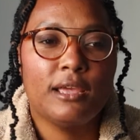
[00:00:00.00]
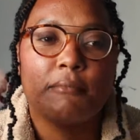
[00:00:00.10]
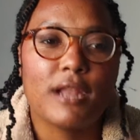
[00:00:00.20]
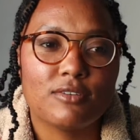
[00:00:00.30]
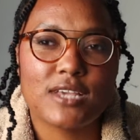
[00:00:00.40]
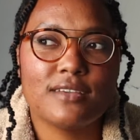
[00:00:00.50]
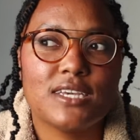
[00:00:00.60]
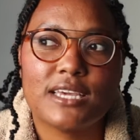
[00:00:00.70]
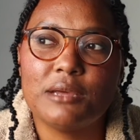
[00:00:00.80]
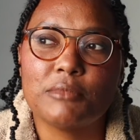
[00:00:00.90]
But I was
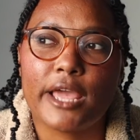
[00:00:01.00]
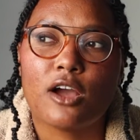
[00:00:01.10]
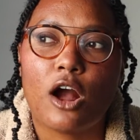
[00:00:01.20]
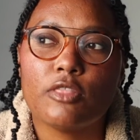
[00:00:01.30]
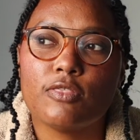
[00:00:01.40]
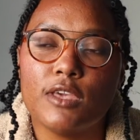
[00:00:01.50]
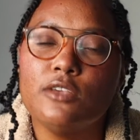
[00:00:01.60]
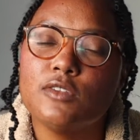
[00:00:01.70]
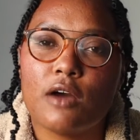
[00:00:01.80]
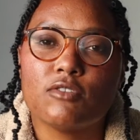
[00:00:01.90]
asking him, like, are
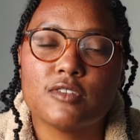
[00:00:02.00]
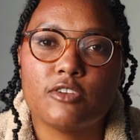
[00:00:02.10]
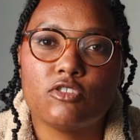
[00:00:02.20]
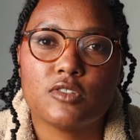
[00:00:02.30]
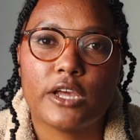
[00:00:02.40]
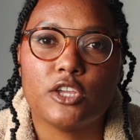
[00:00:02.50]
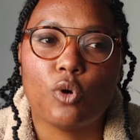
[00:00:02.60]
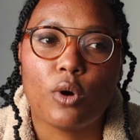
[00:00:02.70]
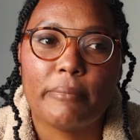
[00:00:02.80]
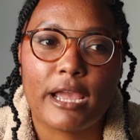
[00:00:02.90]
these conversations that
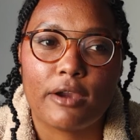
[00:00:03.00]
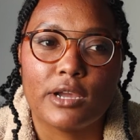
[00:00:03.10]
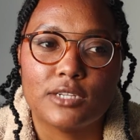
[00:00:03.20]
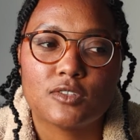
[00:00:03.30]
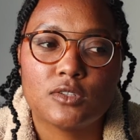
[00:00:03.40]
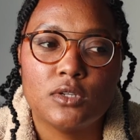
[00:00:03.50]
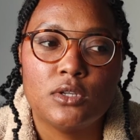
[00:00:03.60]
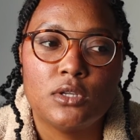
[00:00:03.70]
your parents